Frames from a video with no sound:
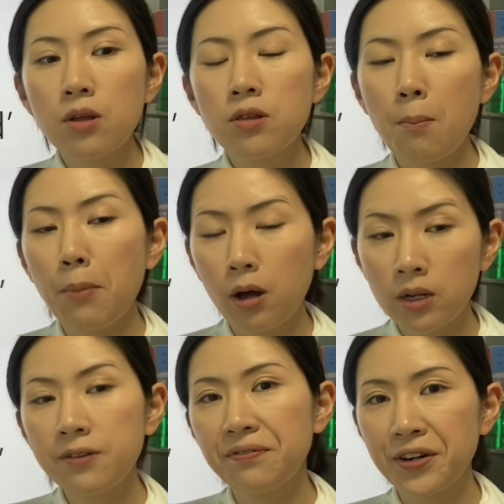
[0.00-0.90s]
the
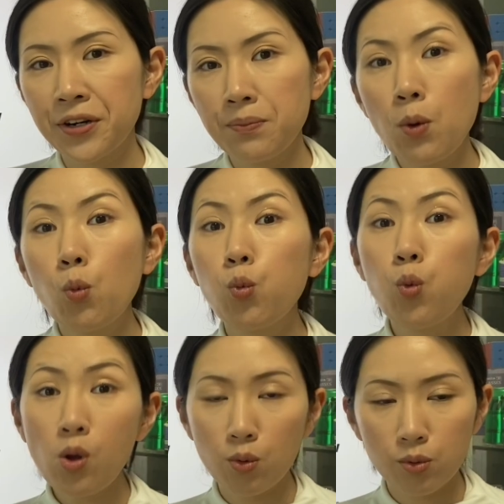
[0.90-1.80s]
modal verb
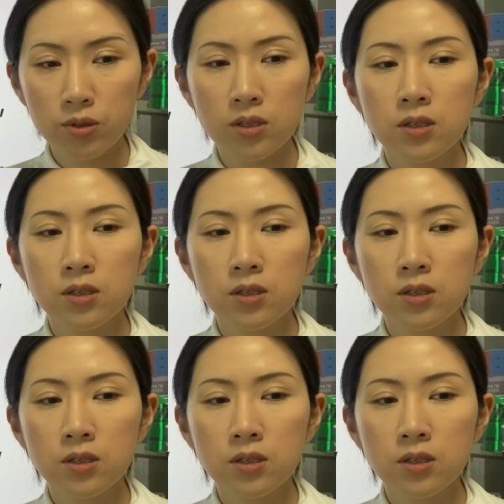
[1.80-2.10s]
would.